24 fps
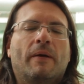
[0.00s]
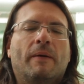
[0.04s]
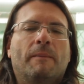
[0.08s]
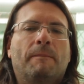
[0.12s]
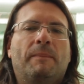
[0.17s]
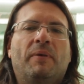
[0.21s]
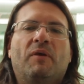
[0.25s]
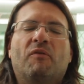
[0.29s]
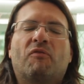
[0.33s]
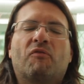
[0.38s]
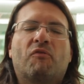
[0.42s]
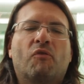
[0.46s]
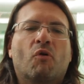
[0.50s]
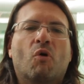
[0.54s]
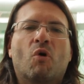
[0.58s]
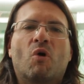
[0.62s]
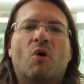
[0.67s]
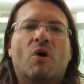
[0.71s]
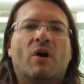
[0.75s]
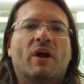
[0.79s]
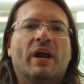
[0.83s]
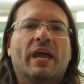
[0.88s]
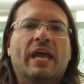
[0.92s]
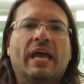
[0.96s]

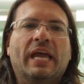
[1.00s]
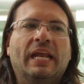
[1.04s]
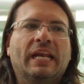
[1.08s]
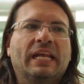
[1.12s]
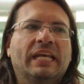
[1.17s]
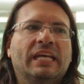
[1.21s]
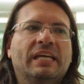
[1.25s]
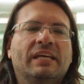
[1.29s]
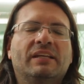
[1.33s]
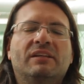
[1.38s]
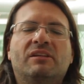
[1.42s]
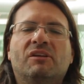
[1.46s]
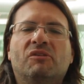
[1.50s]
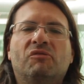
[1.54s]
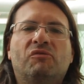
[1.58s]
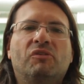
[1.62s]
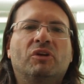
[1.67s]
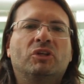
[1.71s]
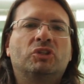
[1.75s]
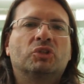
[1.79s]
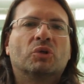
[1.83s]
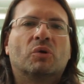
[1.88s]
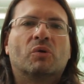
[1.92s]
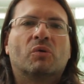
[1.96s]
before any
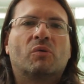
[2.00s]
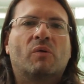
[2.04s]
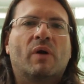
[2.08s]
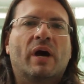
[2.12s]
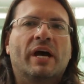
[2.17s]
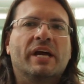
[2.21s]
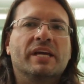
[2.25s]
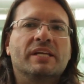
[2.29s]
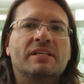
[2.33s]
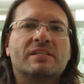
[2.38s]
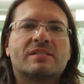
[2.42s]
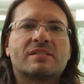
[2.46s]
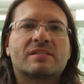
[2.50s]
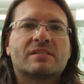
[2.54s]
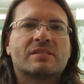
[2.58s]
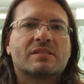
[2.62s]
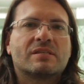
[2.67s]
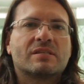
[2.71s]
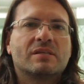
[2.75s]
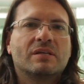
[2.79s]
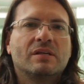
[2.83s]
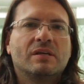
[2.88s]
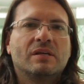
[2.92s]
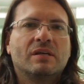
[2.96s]
individual
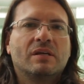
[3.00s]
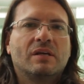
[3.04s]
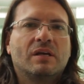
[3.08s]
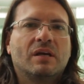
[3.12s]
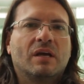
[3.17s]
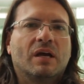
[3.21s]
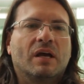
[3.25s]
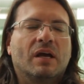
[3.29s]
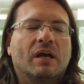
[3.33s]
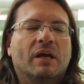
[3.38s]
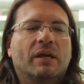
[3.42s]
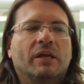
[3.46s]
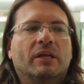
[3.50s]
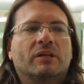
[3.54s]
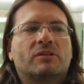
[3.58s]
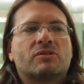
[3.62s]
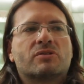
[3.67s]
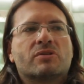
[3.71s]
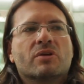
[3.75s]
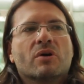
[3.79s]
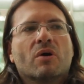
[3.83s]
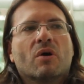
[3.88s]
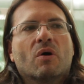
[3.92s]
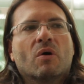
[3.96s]
rights
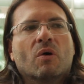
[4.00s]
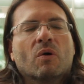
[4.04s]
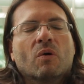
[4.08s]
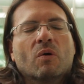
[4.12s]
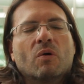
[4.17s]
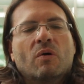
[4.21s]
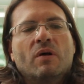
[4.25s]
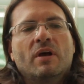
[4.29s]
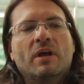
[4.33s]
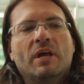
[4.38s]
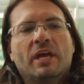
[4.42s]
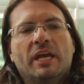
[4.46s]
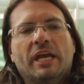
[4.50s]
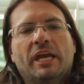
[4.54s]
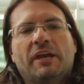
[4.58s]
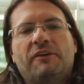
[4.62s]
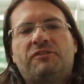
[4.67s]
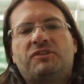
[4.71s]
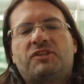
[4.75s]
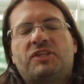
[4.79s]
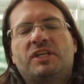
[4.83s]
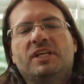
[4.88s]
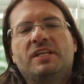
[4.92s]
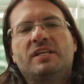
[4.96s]
so if
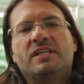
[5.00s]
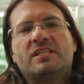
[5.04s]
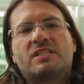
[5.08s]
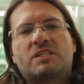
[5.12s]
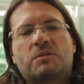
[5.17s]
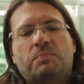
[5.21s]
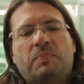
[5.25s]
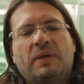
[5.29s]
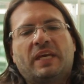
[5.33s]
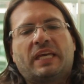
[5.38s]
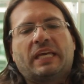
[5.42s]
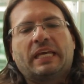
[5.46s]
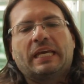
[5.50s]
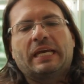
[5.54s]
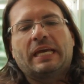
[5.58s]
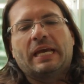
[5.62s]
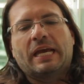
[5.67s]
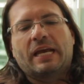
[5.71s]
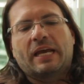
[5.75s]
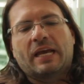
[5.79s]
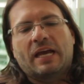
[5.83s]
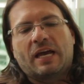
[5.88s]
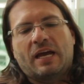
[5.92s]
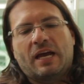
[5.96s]
she is
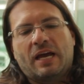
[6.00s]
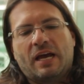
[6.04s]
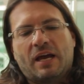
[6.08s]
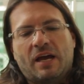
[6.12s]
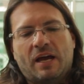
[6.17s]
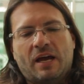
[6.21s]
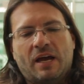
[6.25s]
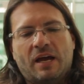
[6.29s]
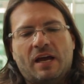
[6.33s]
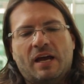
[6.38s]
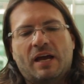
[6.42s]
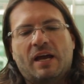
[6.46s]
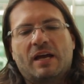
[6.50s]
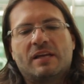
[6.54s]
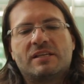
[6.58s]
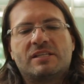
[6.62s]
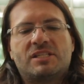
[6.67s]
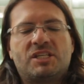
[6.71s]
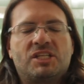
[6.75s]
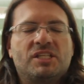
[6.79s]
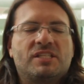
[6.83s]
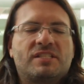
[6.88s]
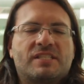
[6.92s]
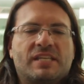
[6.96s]
speaking uh,
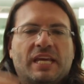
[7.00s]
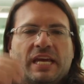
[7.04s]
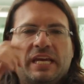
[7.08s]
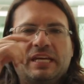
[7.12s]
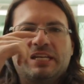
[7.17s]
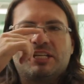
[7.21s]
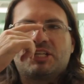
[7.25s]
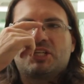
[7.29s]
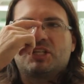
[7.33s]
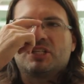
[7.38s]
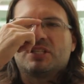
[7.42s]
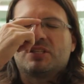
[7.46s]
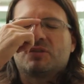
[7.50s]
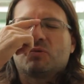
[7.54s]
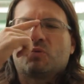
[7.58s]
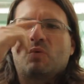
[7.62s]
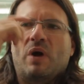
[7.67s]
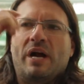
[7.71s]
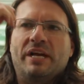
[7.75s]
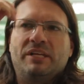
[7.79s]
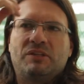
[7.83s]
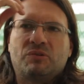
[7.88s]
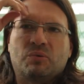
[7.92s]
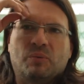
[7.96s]
she's saying she's
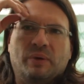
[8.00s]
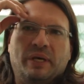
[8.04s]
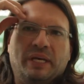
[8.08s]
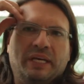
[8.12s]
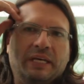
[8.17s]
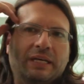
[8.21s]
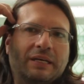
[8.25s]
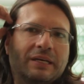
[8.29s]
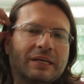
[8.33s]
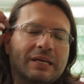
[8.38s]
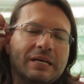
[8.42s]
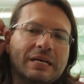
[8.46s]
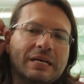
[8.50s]
right wing